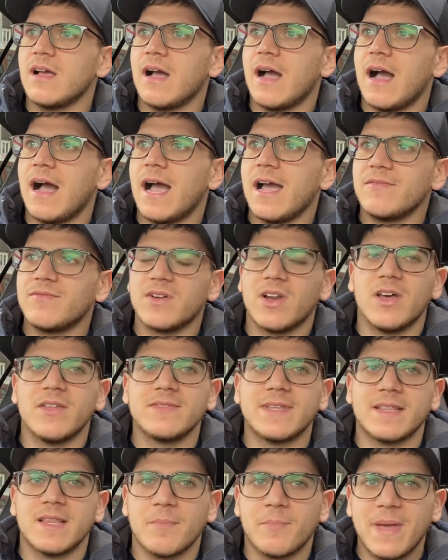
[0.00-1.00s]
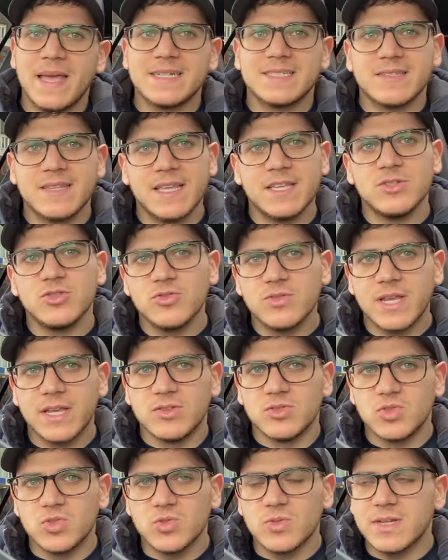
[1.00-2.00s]
I've learned that the best thing you
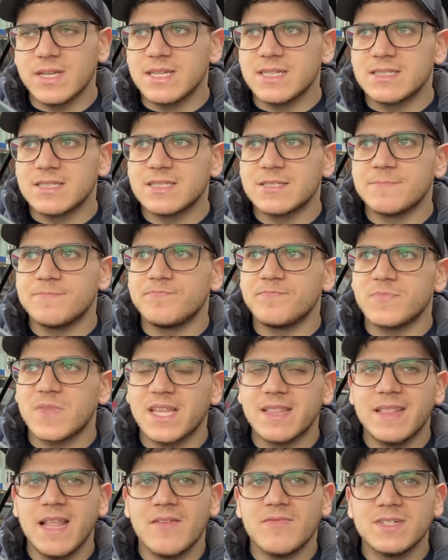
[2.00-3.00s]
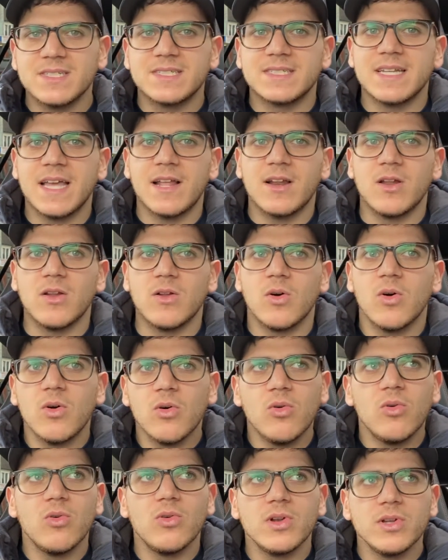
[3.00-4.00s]
can do is never sell
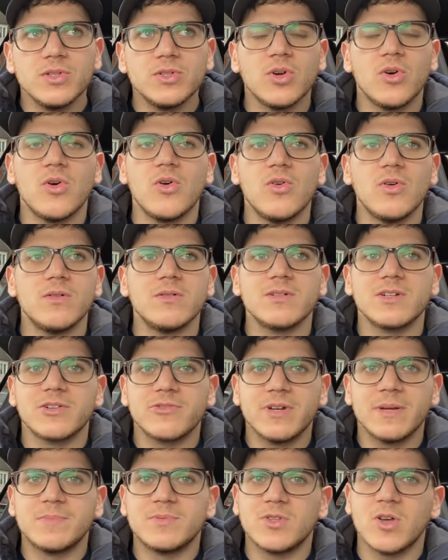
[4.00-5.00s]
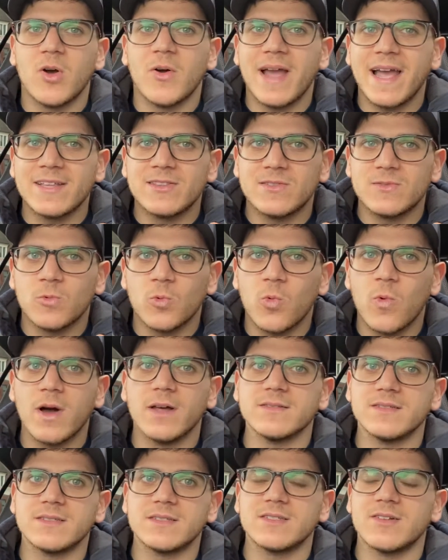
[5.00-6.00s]
all your crypto at
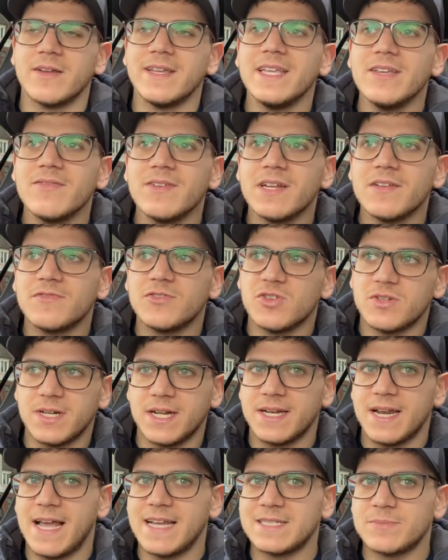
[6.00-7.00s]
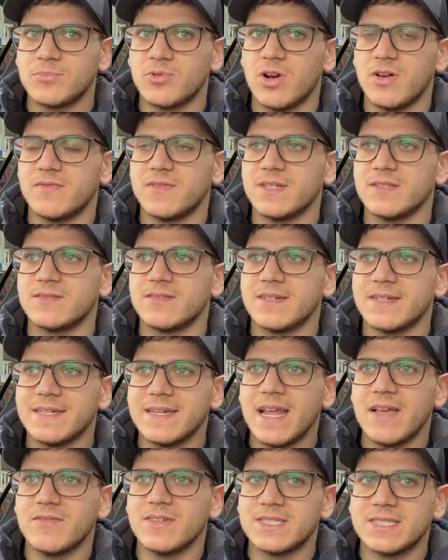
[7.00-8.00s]
once. So even if you're in a nice profit,
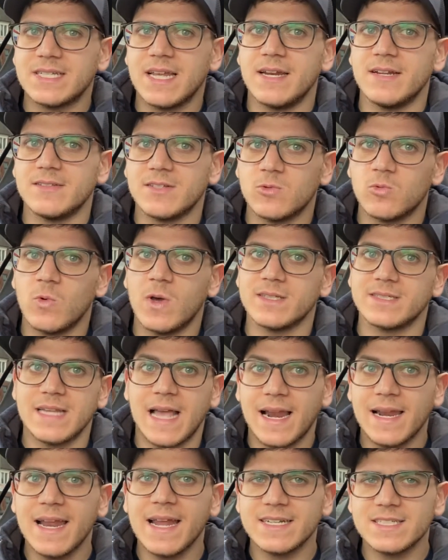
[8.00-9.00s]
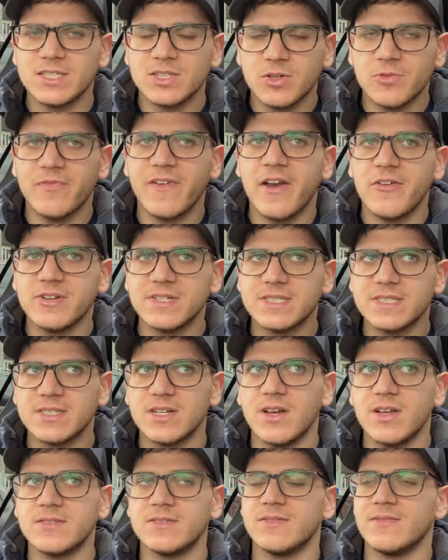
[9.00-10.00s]
never sell it in once, unless you're very
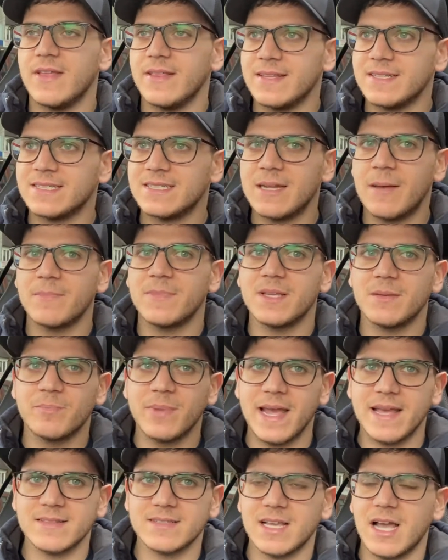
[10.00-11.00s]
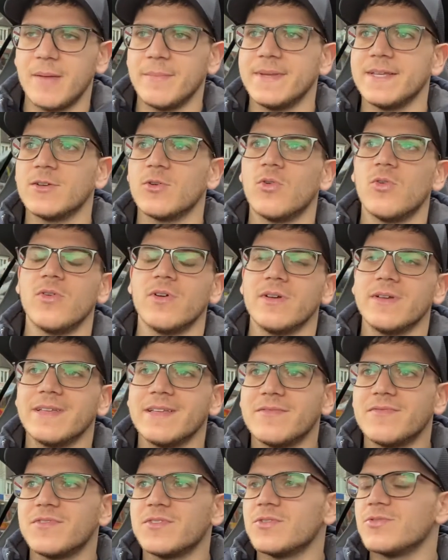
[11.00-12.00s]
certain that there's something bad coming, or
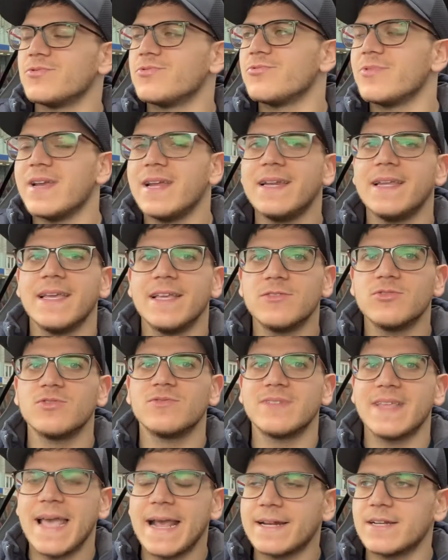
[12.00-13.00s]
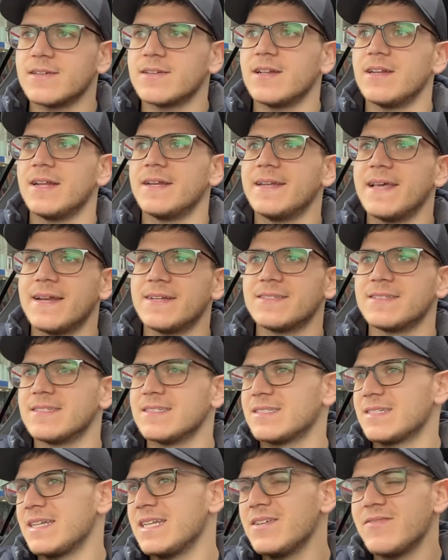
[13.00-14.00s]
if you're really into technical
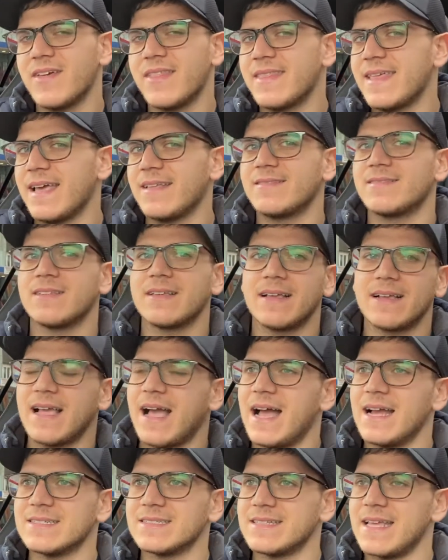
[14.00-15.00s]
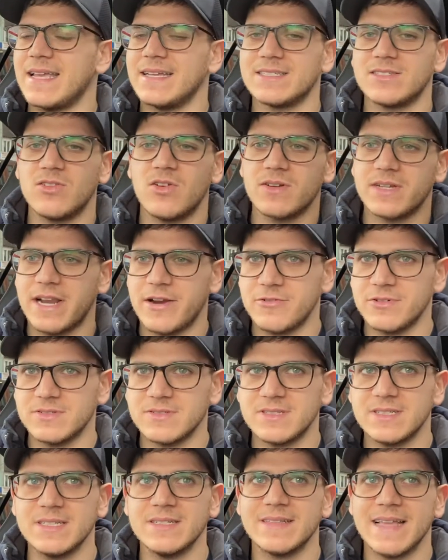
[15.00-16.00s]
analysis. And even that, guys, that is not
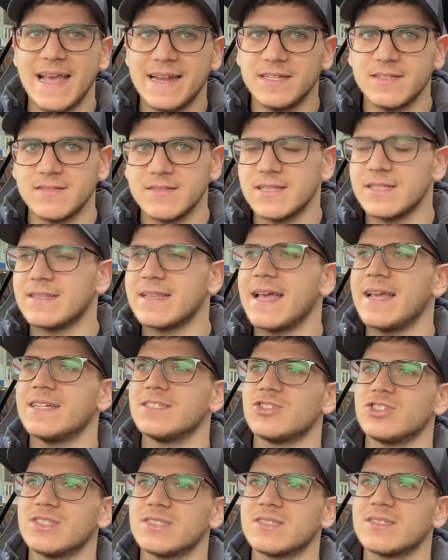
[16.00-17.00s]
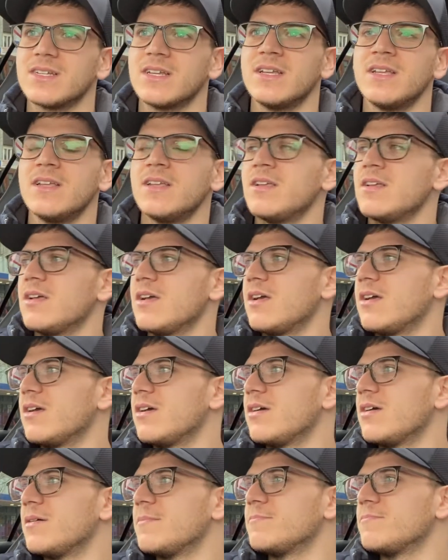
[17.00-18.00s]
guaranteed anything. That is just
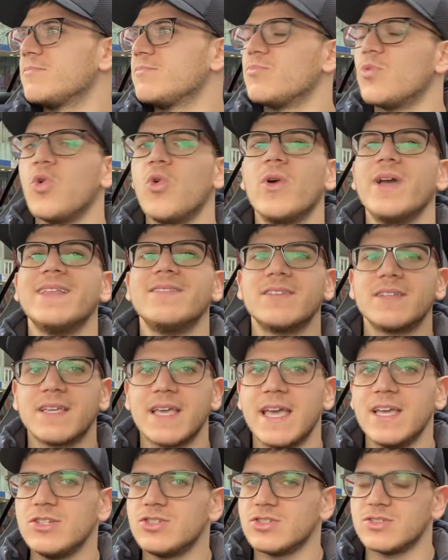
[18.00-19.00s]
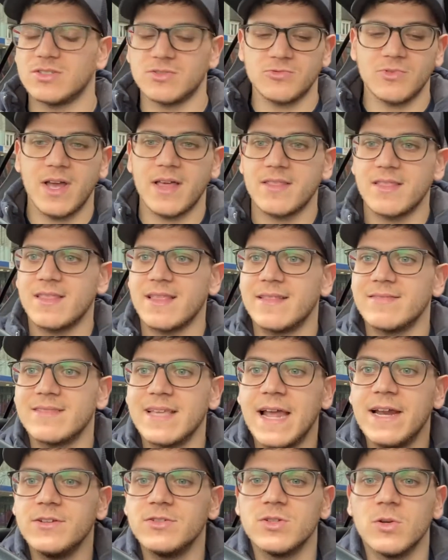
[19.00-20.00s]
more indications rather than
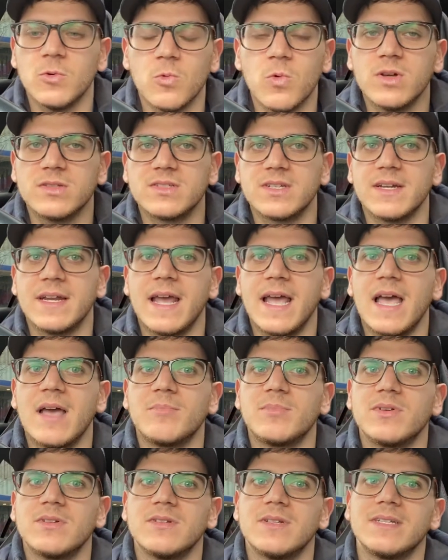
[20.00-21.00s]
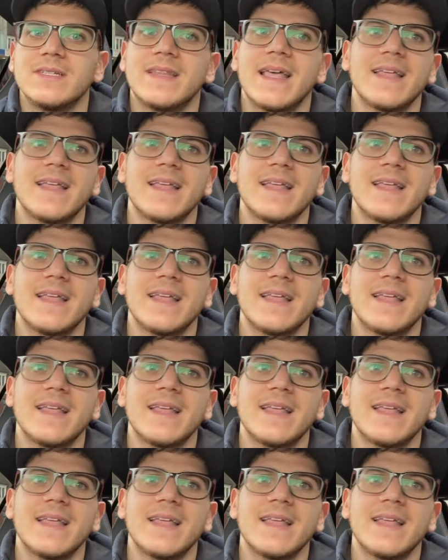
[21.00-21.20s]
telling you what's going to happen.